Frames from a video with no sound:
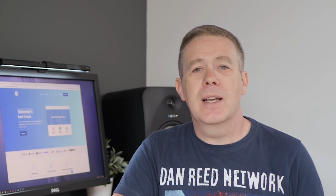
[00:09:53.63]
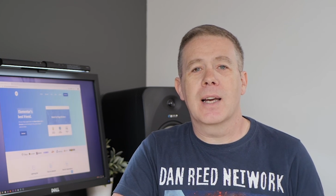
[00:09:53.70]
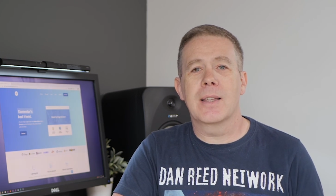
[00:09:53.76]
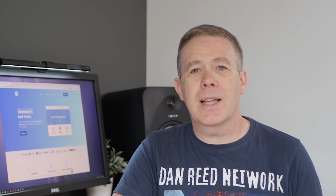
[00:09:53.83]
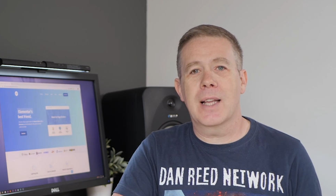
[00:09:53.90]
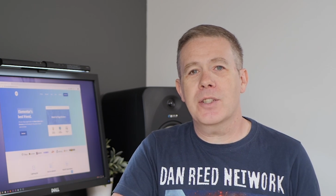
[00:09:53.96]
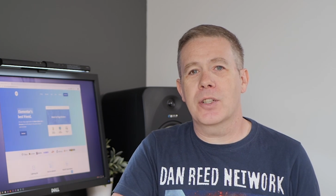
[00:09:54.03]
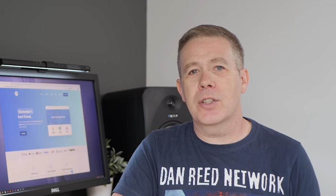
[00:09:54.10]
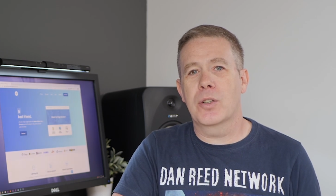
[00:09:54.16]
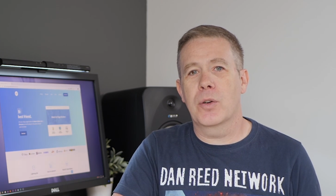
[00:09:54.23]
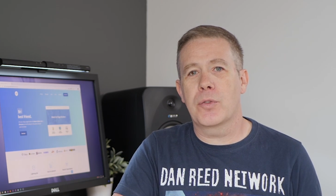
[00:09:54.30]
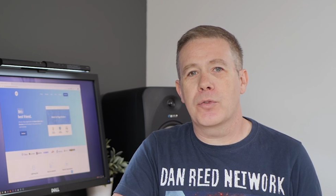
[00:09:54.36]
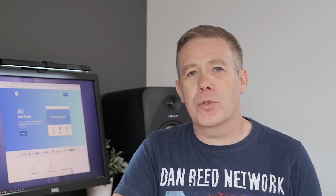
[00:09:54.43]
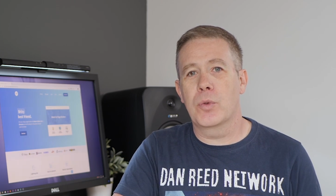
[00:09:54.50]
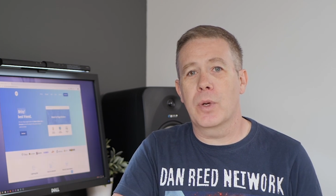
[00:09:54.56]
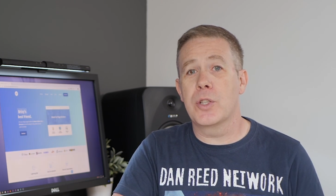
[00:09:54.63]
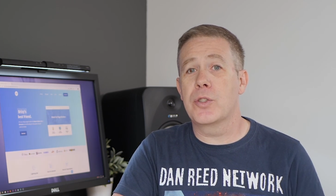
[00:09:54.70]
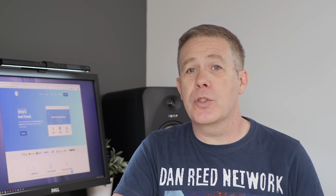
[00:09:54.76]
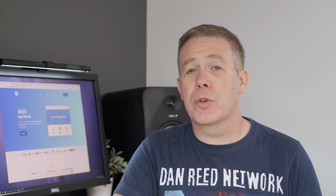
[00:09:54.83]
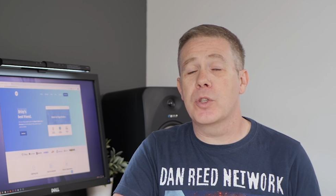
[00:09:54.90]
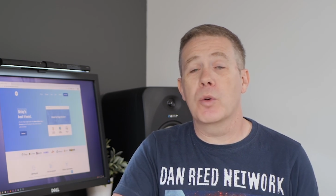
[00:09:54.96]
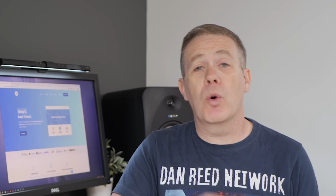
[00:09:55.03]
and that's going to go through and
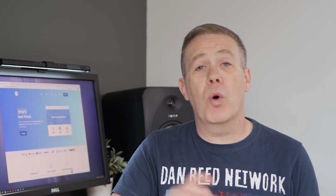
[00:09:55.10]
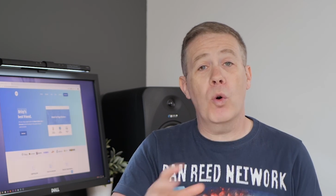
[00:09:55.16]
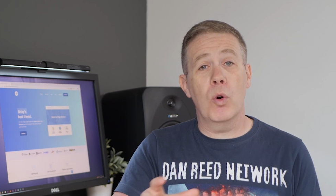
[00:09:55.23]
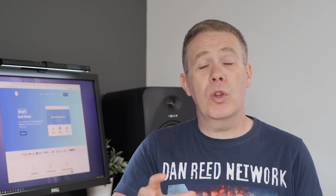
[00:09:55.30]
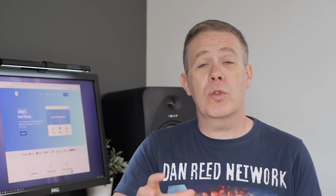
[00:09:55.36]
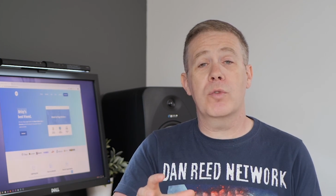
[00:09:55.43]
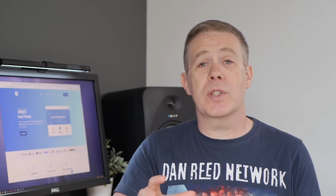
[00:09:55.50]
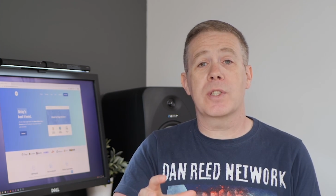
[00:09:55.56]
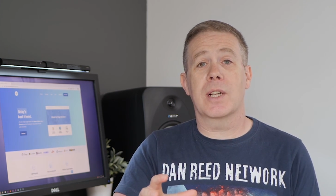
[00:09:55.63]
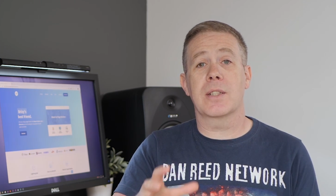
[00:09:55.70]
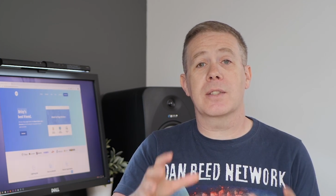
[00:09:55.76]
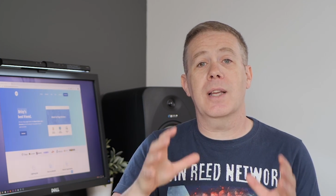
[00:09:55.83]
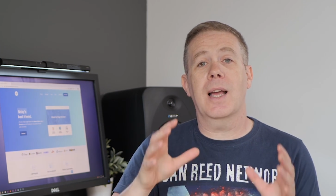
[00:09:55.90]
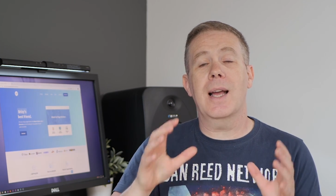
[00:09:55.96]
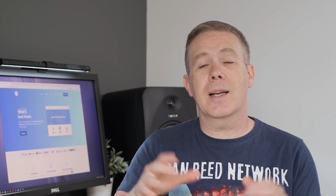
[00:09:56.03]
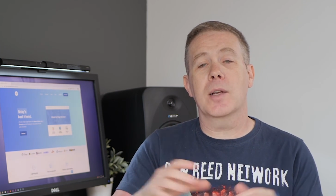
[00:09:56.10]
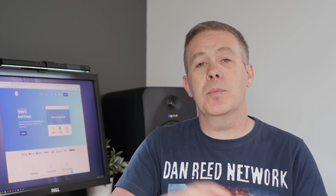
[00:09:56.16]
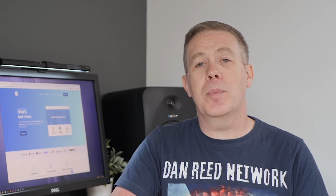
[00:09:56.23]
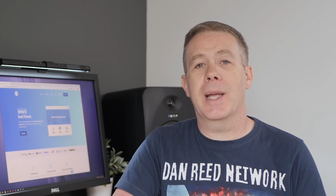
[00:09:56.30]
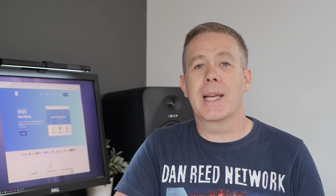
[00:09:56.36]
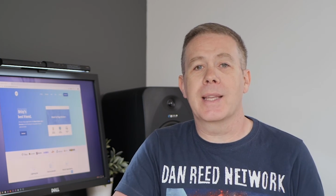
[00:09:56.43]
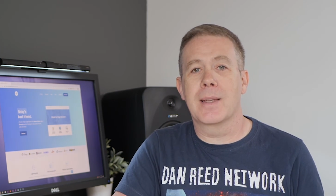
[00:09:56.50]
show you all the results and
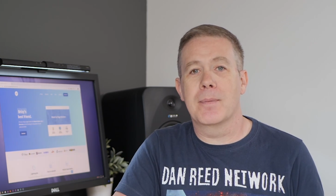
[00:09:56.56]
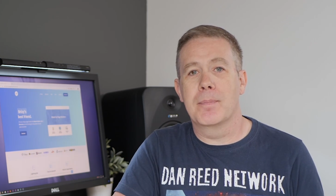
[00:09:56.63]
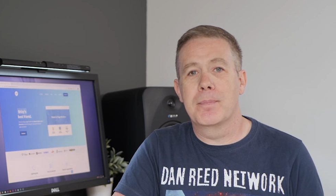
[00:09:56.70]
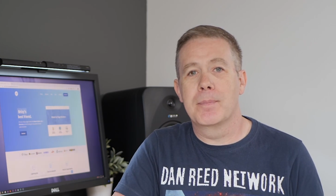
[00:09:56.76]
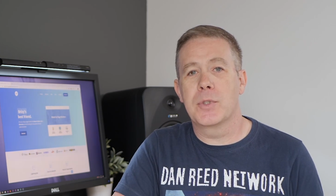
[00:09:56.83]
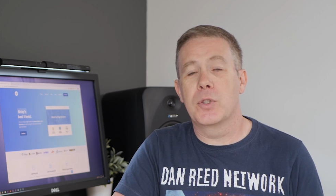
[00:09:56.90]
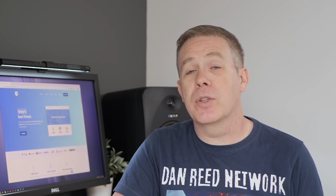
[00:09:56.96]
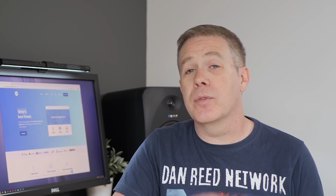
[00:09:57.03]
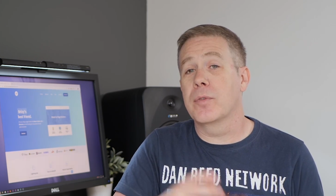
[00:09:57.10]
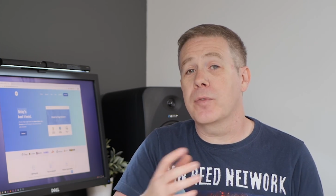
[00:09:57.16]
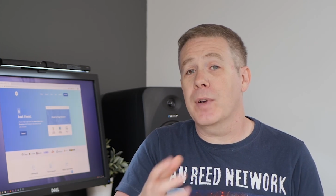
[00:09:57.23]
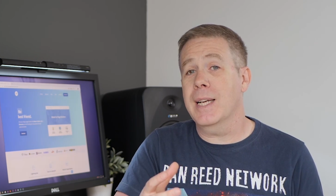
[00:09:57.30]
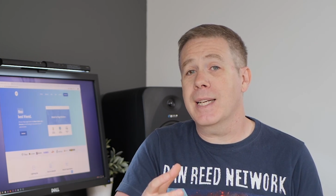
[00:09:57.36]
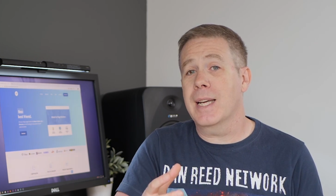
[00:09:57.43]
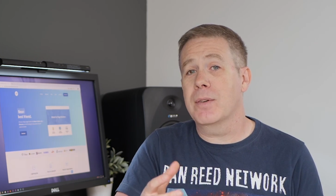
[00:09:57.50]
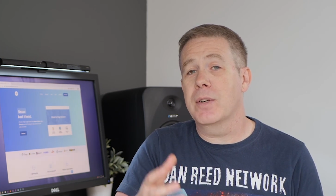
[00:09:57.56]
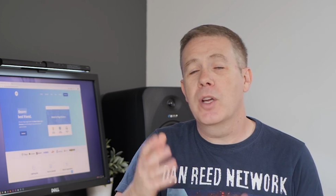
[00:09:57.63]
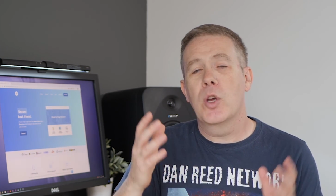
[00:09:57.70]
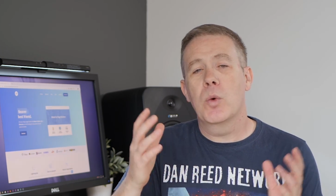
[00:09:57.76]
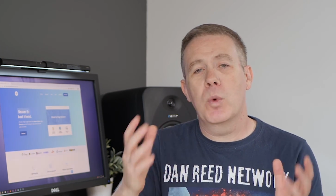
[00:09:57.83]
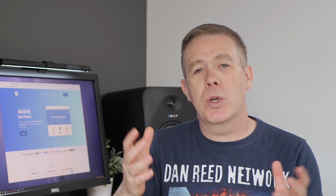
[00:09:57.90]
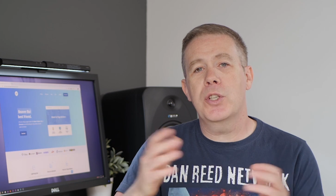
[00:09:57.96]
compare them, so you can find out
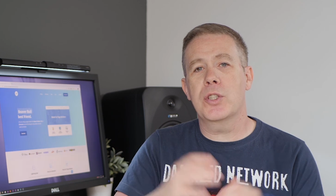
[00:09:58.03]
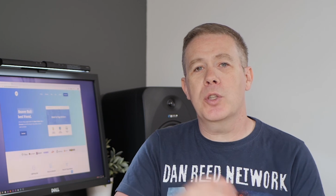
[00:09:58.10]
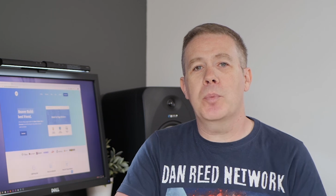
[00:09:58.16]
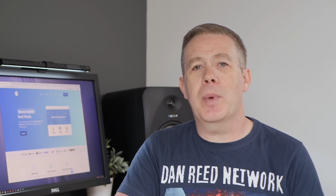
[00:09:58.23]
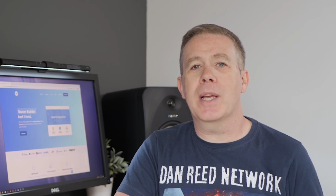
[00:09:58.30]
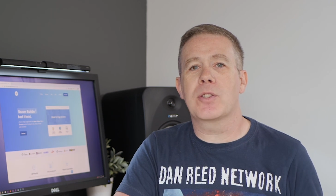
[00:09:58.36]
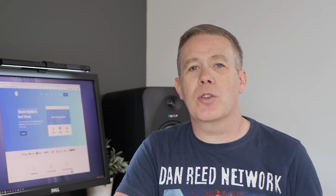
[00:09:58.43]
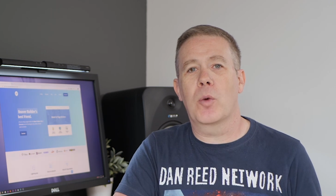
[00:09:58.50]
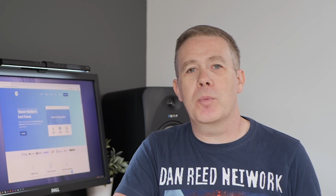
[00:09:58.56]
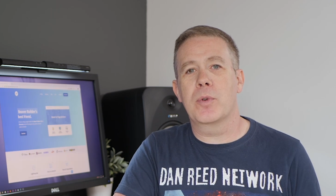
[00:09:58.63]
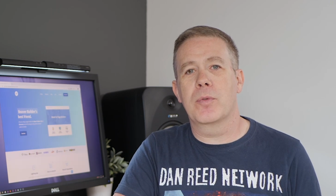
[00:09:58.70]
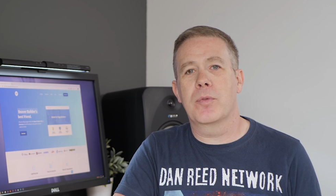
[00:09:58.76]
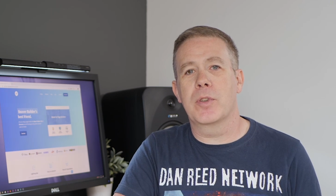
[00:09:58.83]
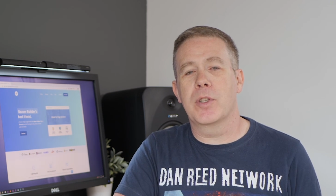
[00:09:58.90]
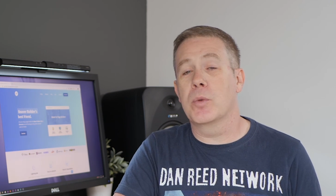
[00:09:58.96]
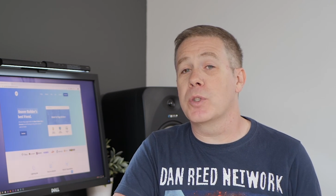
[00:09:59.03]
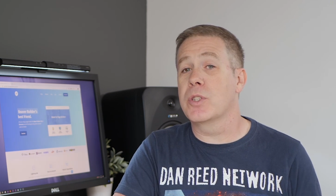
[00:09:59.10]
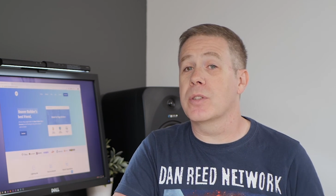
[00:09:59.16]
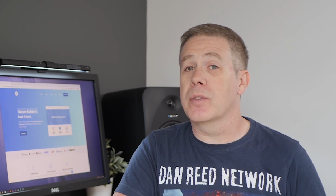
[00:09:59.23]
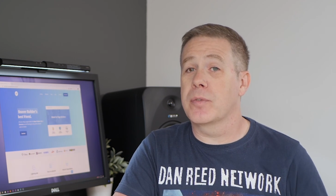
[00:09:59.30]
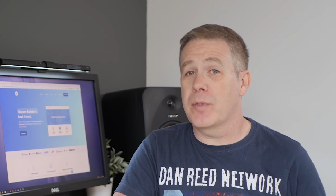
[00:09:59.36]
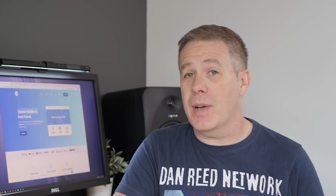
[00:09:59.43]
which is the best option for you, which
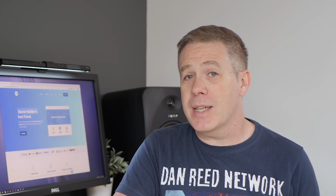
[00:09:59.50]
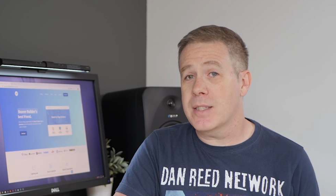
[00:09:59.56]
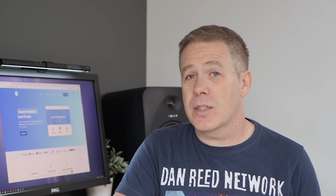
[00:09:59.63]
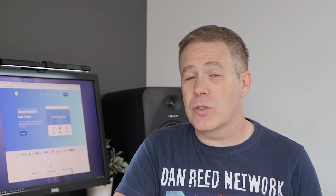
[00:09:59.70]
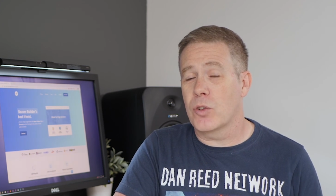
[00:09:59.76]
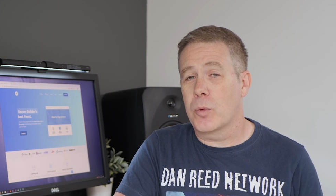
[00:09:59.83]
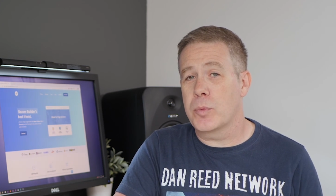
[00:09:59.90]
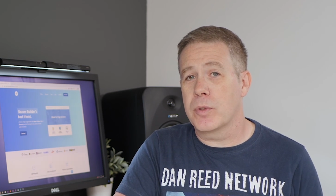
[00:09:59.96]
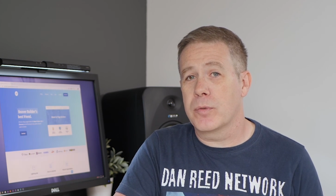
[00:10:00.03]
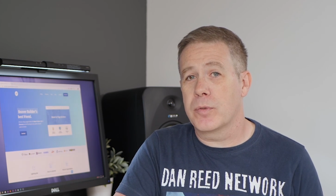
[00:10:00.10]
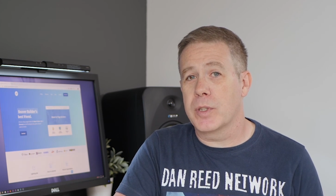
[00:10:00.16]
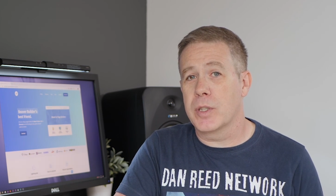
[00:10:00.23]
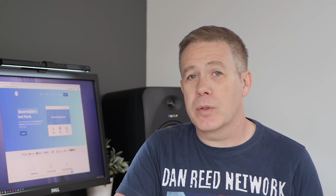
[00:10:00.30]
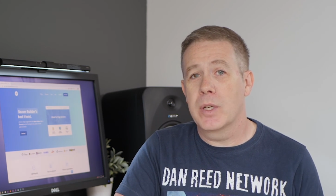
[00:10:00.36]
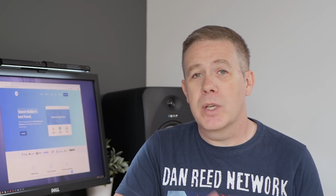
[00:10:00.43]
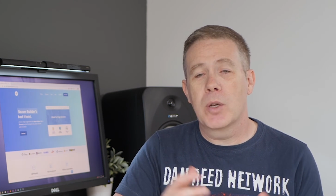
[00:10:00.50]
is the fastest option for you